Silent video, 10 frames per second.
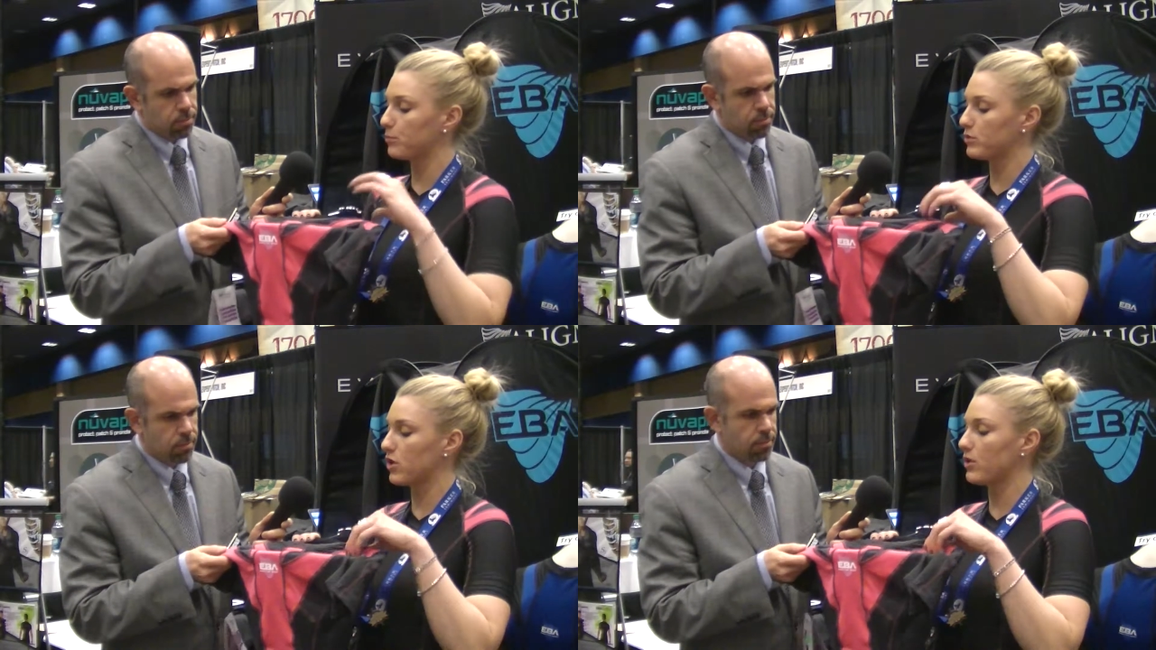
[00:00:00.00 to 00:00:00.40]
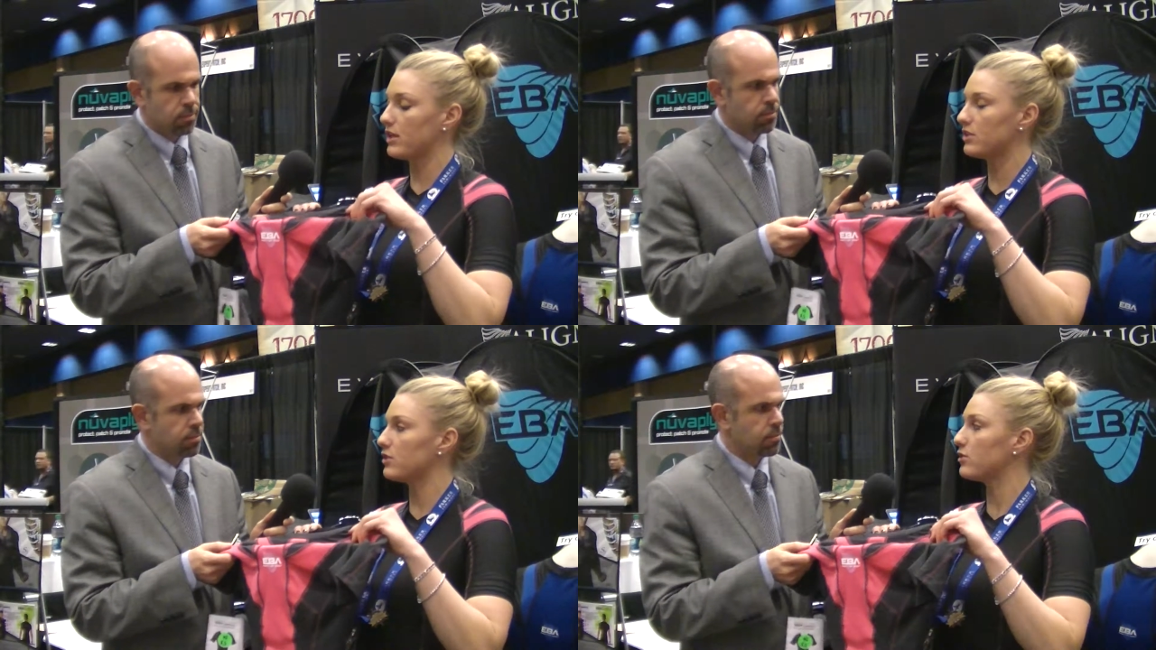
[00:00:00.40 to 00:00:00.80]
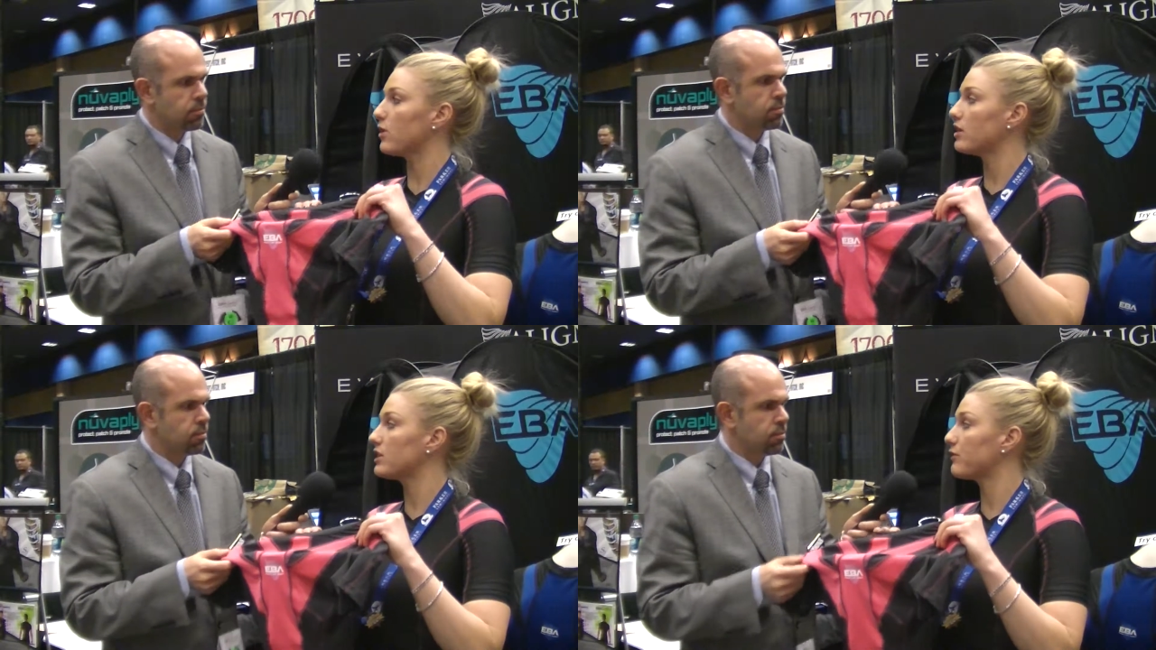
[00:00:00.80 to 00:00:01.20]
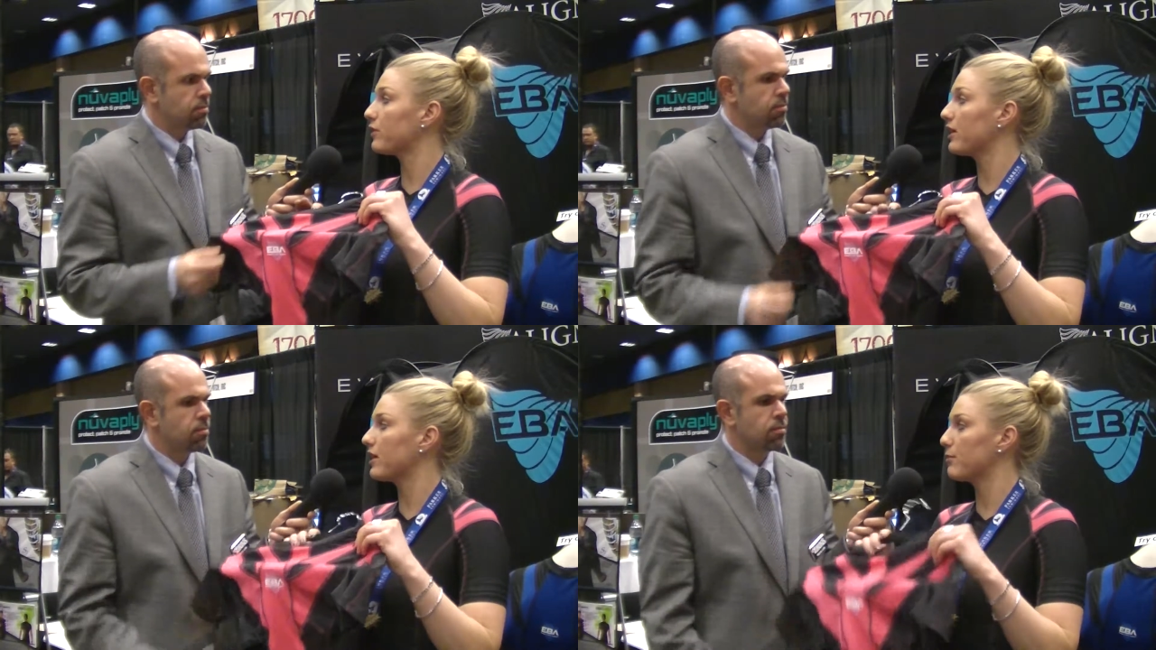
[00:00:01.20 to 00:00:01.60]
Speaker 1: sewn into our
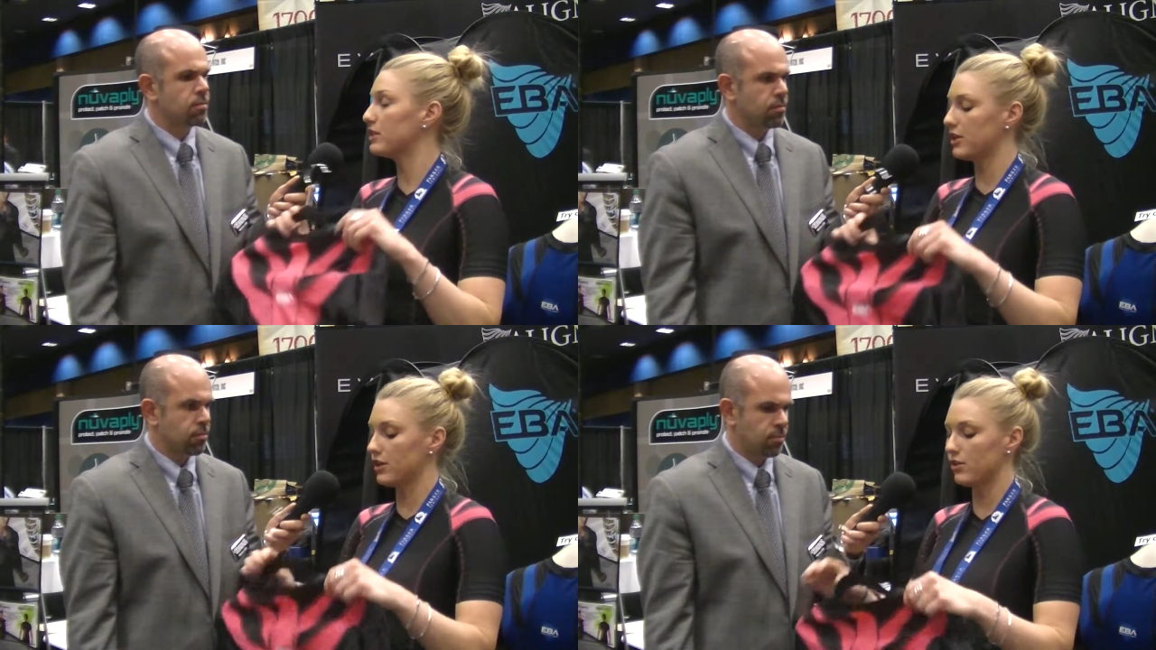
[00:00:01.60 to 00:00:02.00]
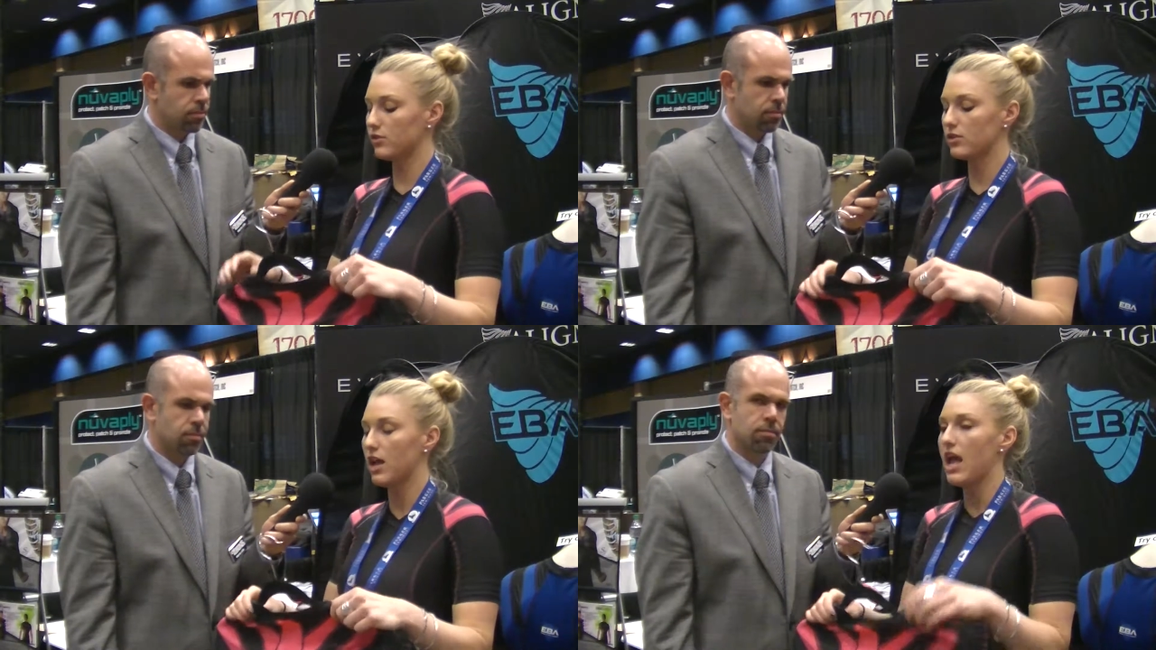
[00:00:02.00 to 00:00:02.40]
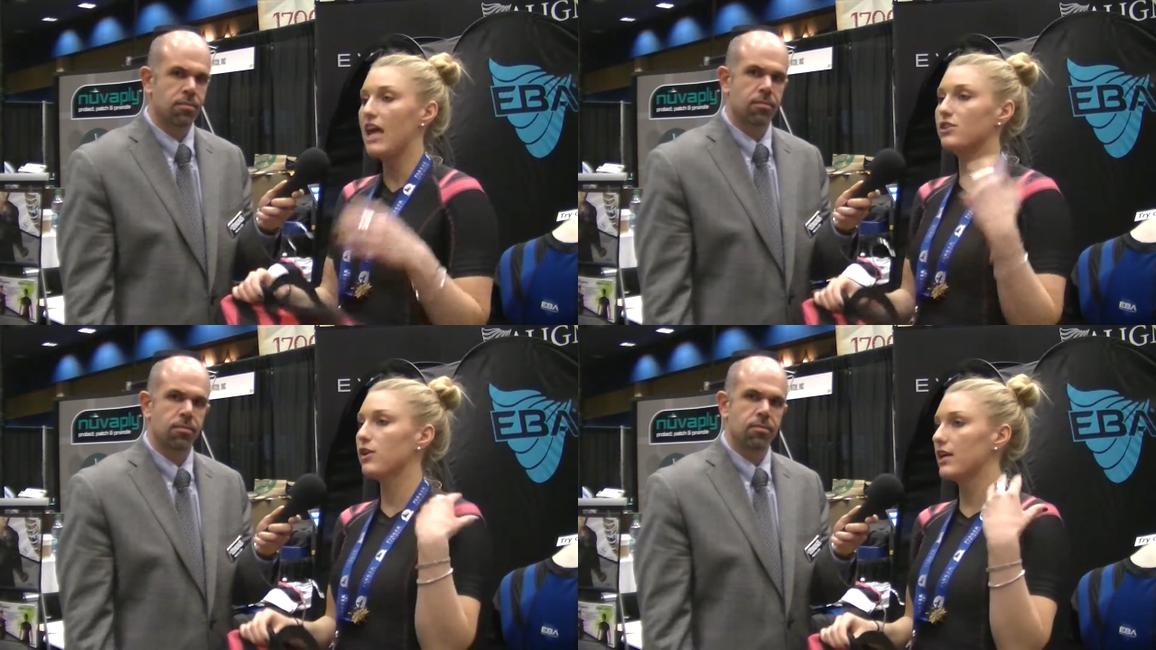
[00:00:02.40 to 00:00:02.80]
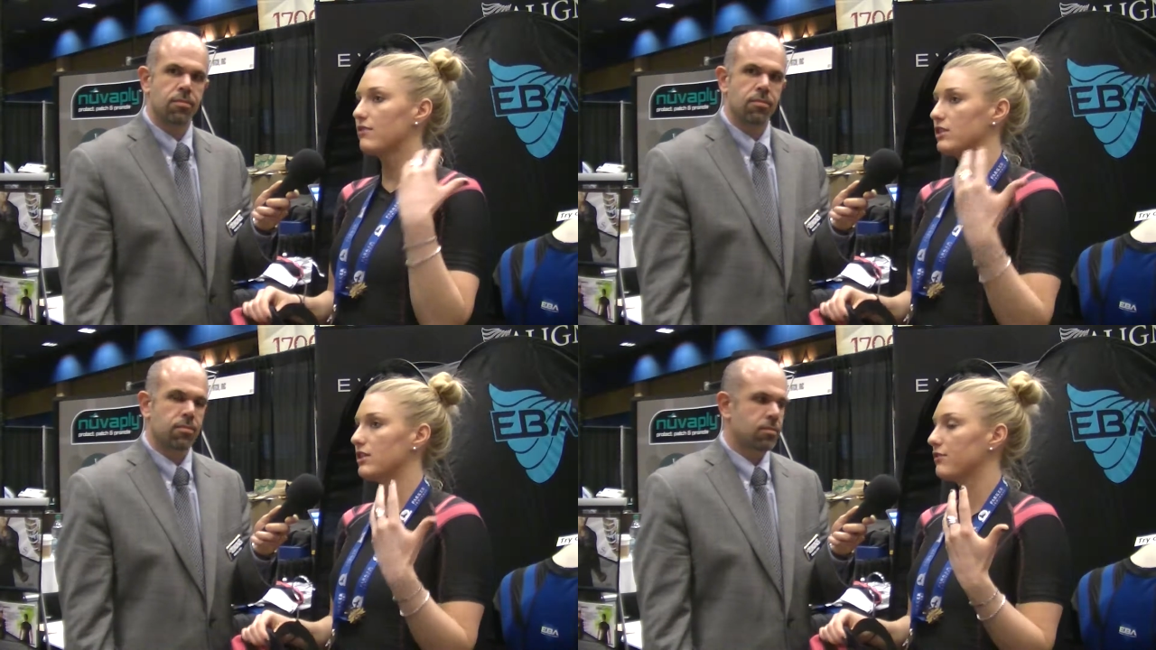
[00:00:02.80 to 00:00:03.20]
different materials, and so that
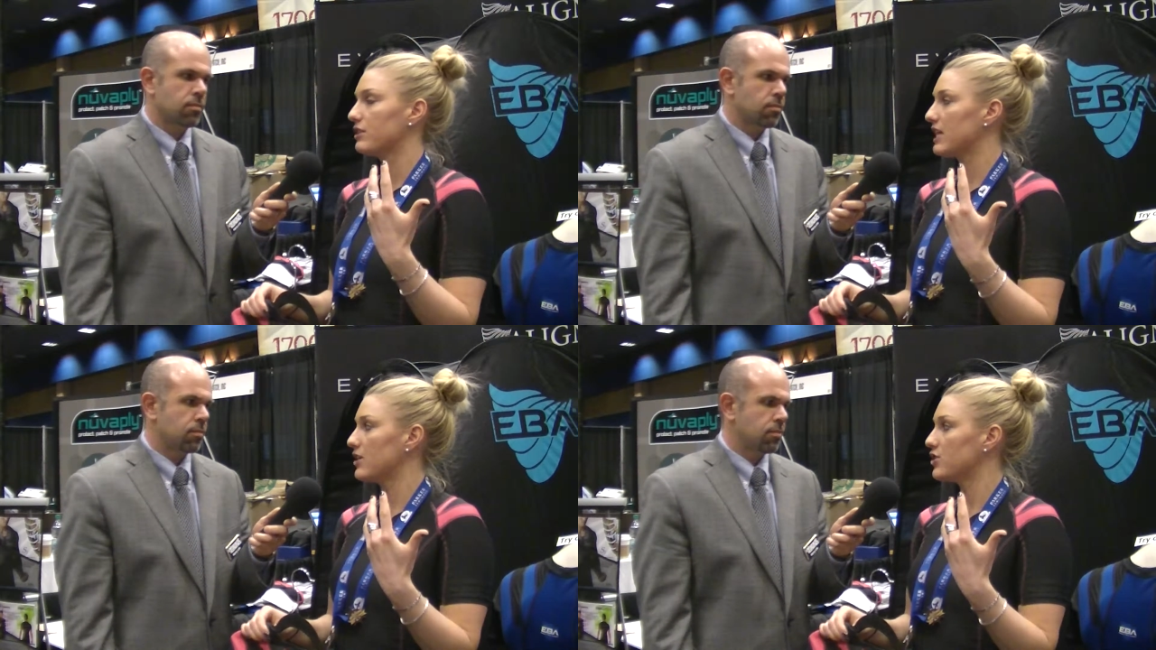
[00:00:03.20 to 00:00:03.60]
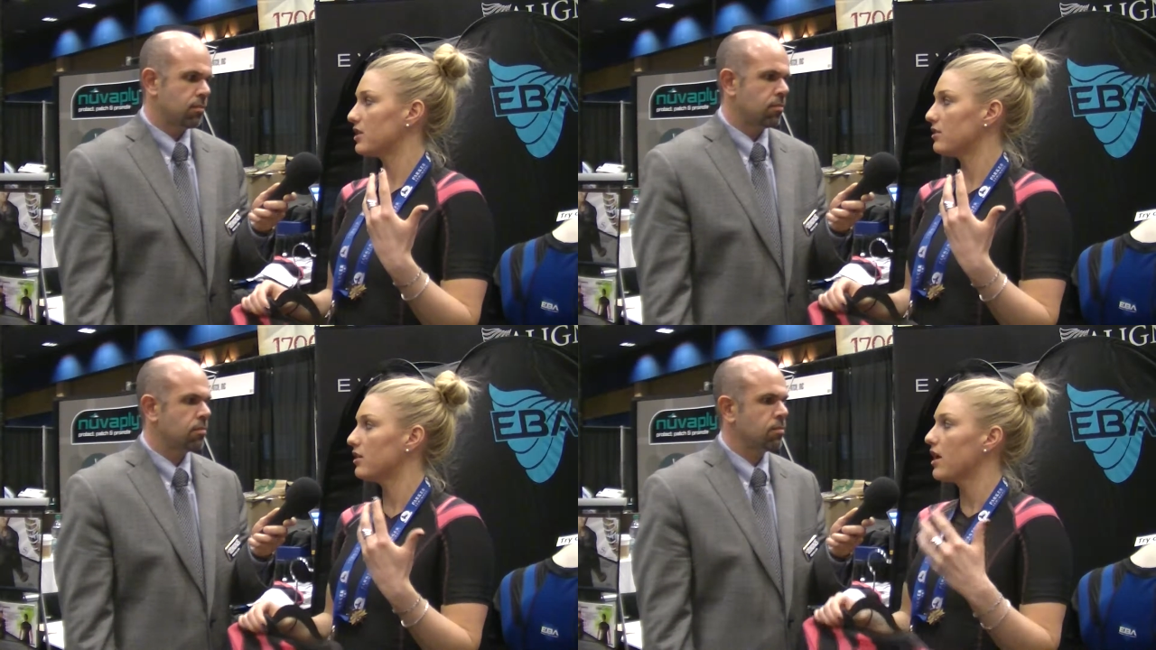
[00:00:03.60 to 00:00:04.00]
gives a different tension,